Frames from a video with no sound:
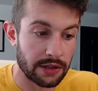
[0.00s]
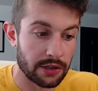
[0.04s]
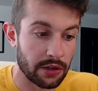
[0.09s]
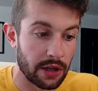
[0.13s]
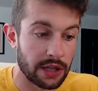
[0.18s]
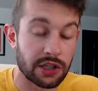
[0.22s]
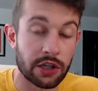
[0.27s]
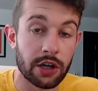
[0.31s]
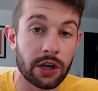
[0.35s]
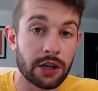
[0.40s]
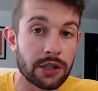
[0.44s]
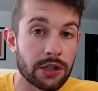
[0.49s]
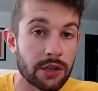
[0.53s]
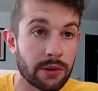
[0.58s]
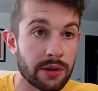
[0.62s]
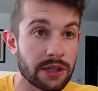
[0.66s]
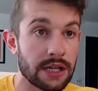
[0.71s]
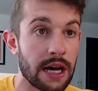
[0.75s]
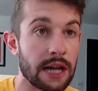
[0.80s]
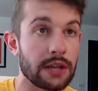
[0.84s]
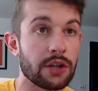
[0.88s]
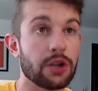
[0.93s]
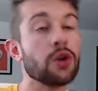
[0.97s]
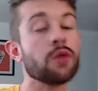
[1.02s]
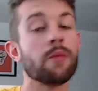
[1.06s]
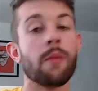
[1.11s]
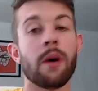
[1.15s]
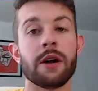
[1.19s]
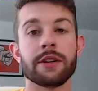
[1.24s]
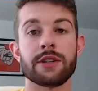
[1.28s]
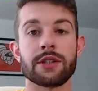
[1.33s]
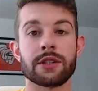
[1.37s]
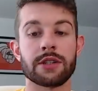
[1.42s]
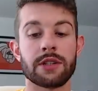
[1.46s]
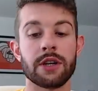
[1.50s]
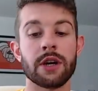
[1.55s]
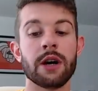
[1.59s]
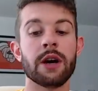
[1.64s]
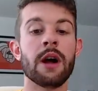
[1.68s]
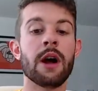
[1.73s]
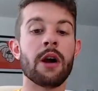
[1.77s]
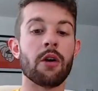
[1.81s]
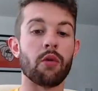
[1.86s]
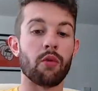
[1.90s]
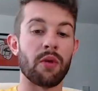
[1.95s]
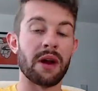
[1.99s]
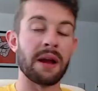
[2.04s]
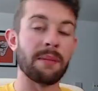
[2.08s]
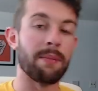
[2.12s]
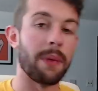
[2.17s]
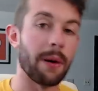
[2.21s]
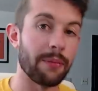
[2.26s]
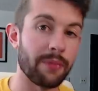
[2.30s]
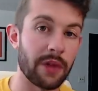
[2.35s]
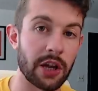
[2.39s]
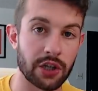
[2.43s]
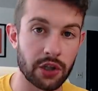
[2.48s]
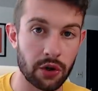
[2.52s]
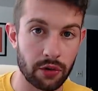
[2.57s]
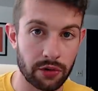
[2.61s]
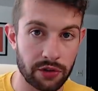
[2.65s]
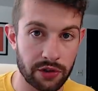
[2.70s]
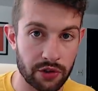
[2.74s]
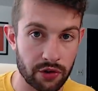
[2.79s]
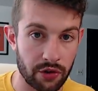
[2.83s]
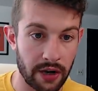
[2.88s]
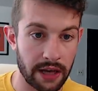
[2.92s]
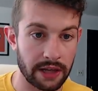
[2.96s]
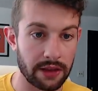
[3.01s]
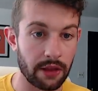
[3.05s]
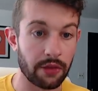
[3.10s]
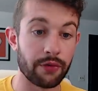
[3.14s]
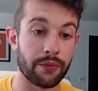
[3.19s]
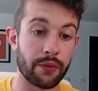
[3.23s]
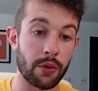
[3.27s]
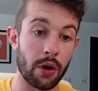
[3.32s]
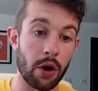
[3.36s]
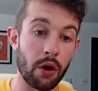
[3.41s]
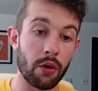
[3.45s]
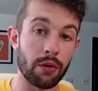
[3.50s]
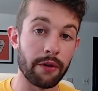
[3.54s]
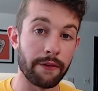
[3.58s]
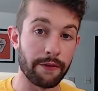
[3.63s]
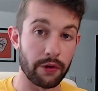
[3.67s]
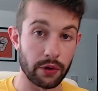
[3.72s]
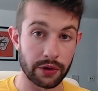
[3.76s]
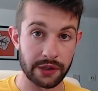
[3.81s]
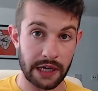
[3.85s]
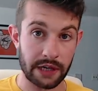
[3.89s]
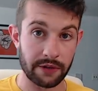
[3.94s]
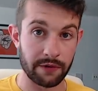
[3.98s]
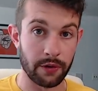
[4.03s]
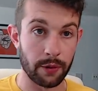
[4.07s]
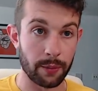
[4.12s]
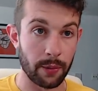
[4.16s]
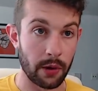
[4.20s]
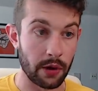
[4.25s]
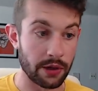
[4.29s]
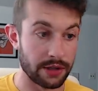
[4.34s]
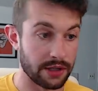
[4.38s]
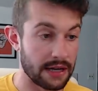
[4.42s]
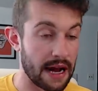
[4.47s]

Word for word: So that's good. So he's got 2 months to ramp up that shoulder strength and throw the full-size footballs,